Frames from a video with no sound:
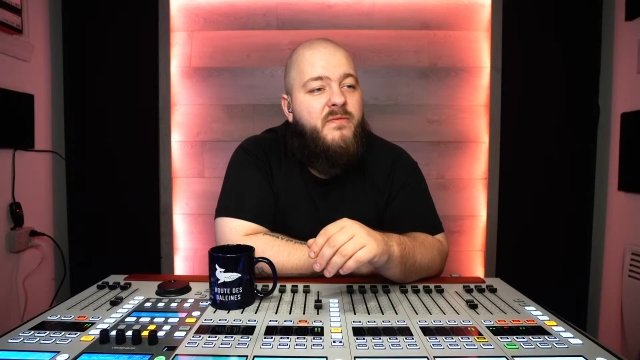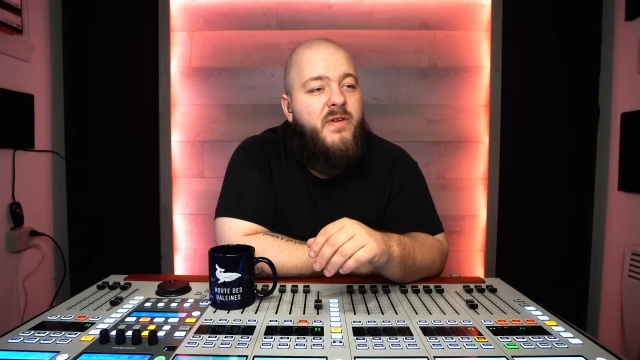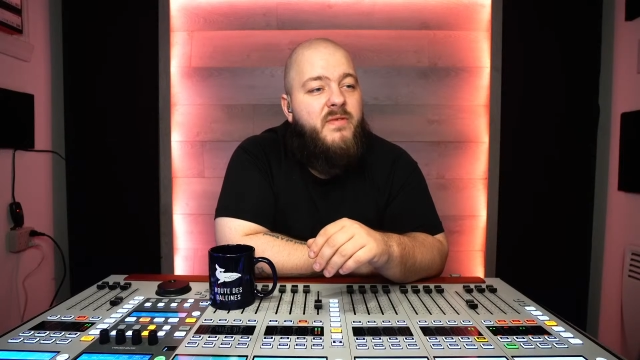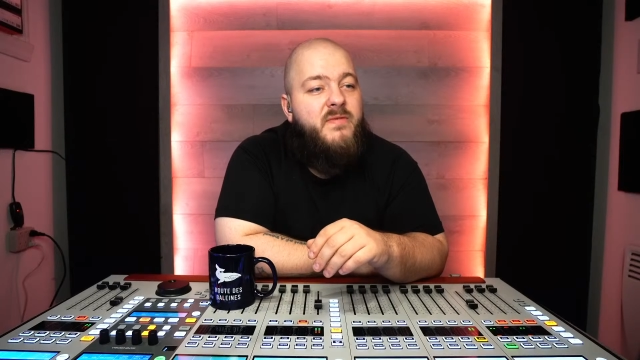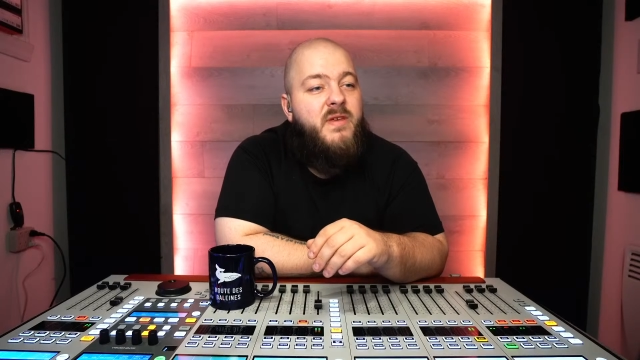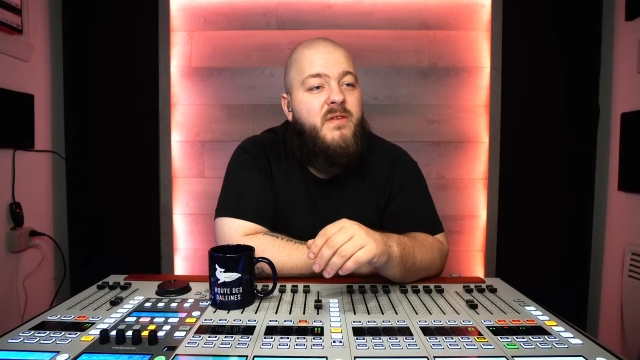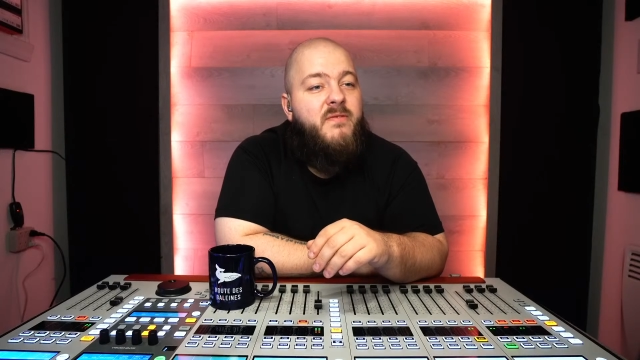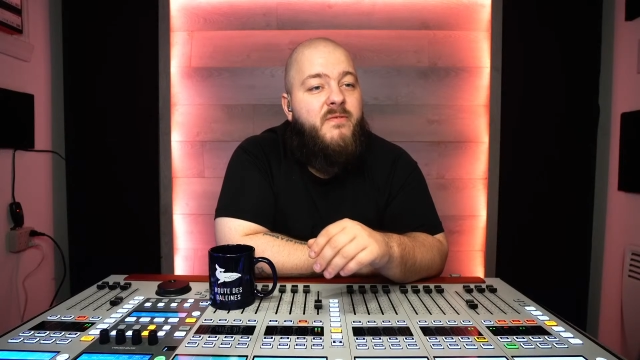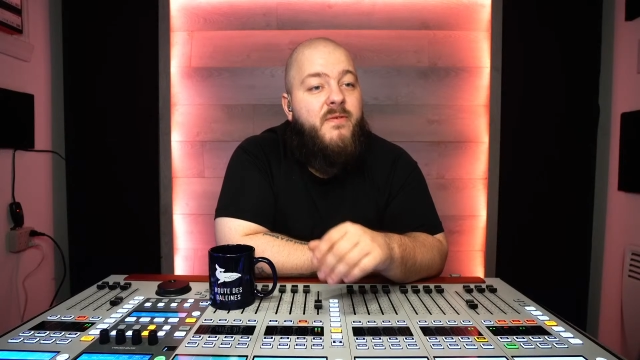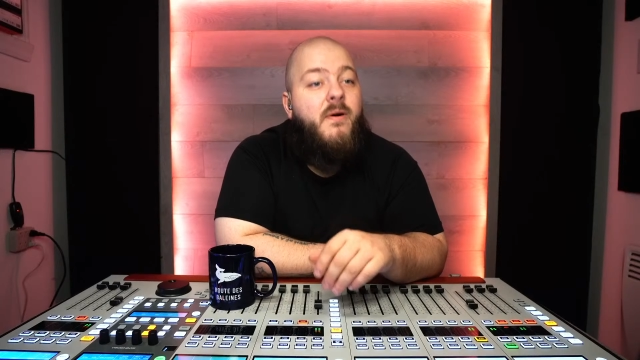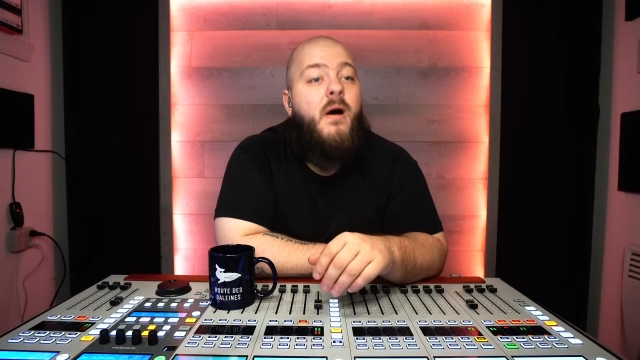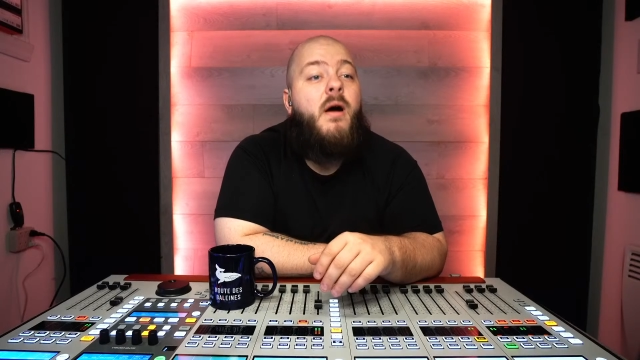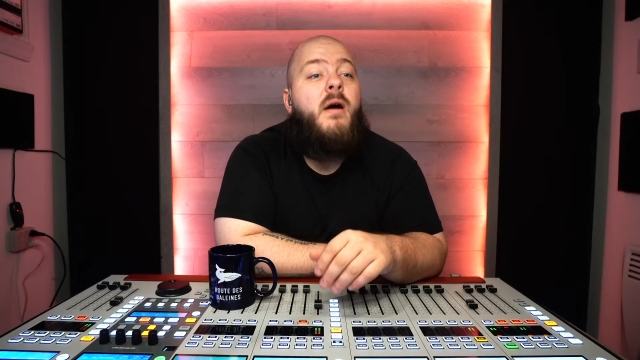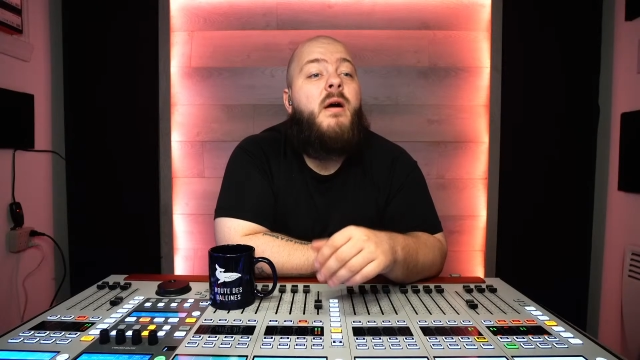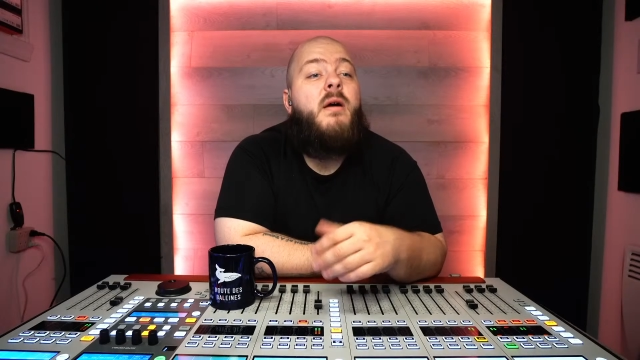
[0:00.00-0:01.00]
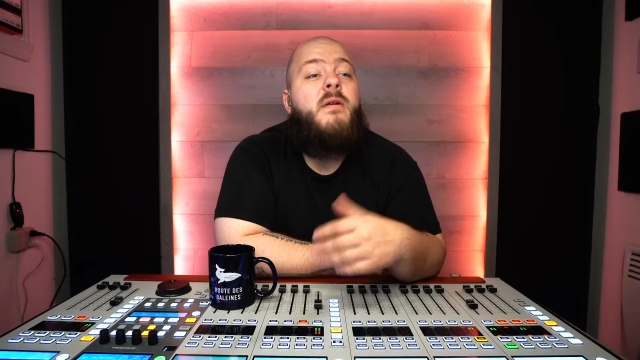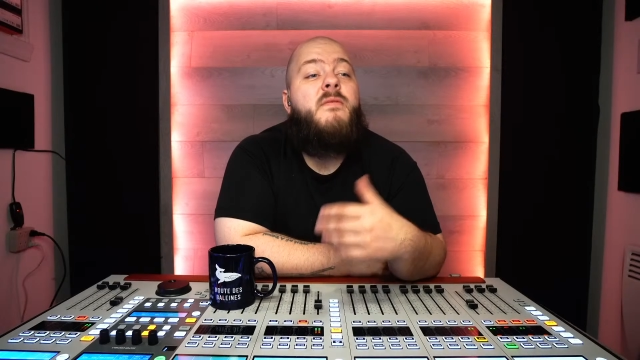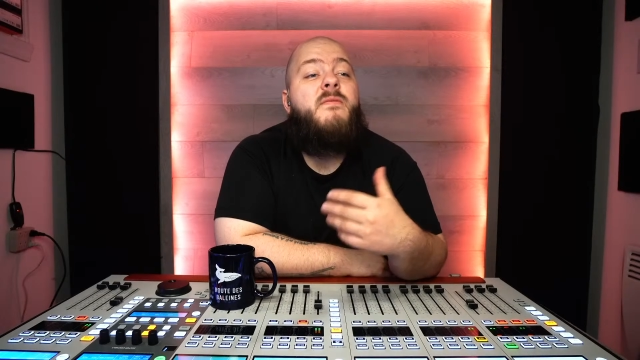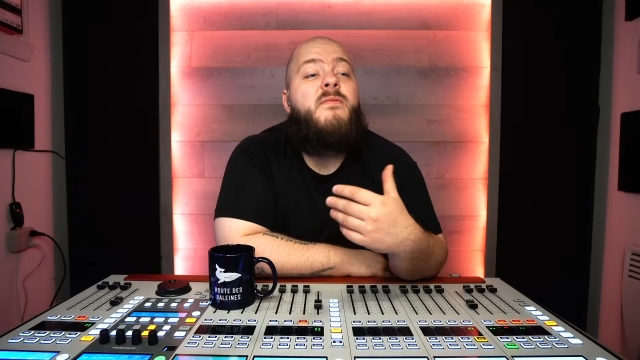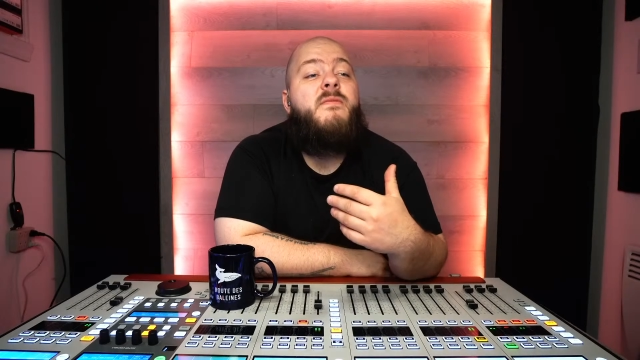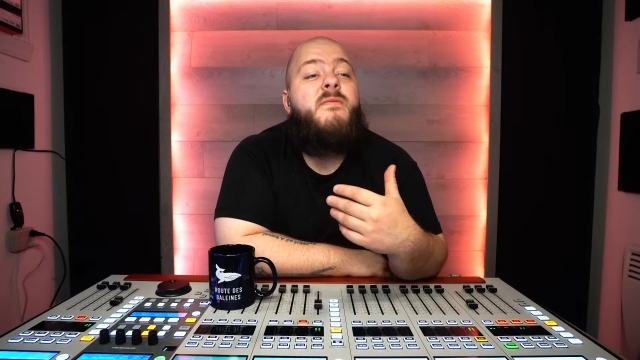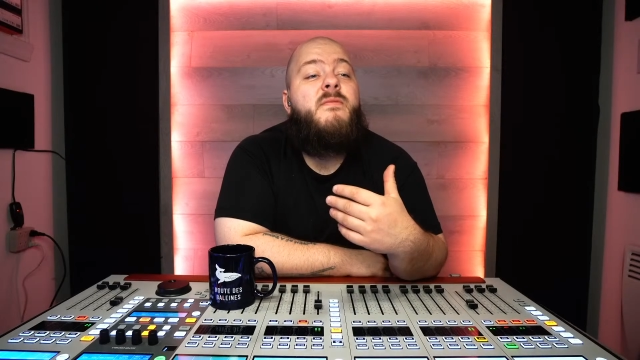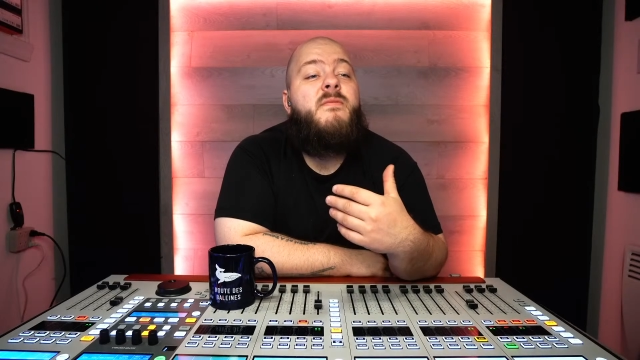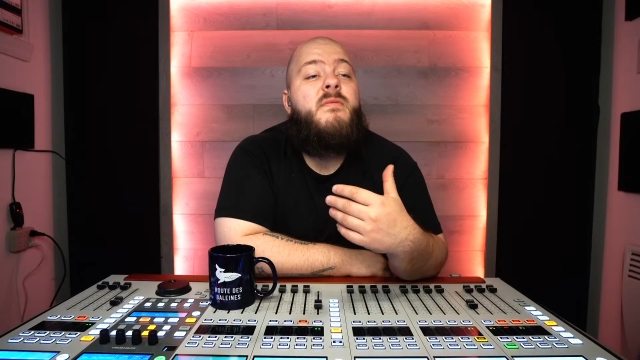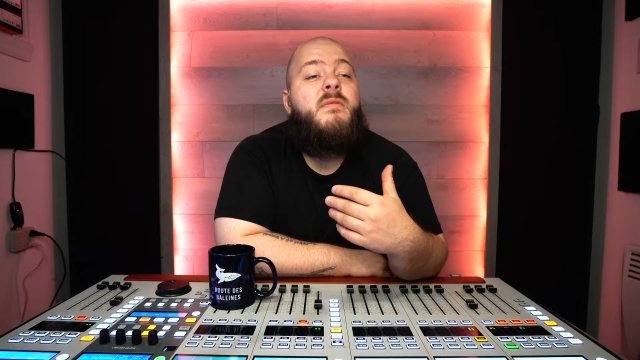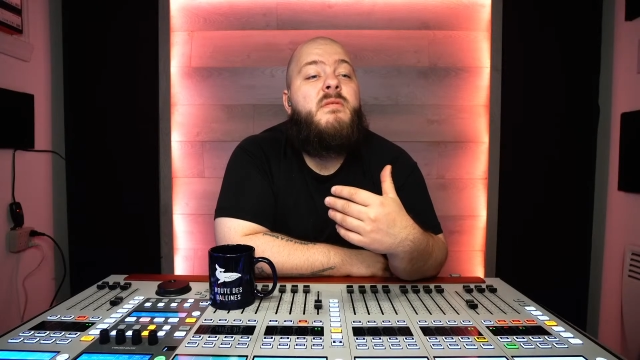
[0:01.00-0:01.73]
55